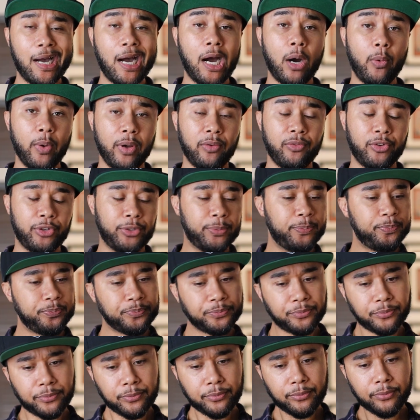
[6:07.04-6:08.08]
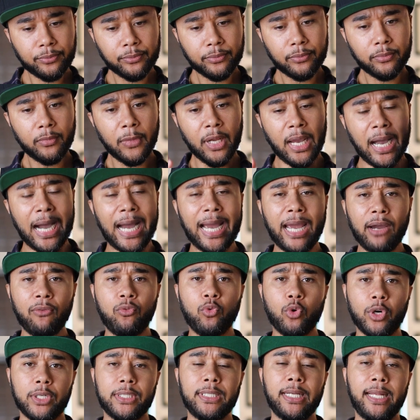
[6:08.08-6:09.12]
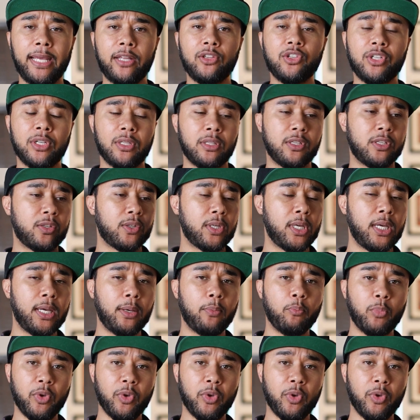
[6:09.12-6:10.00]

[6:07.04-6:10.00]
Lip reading: However, I have worked in engines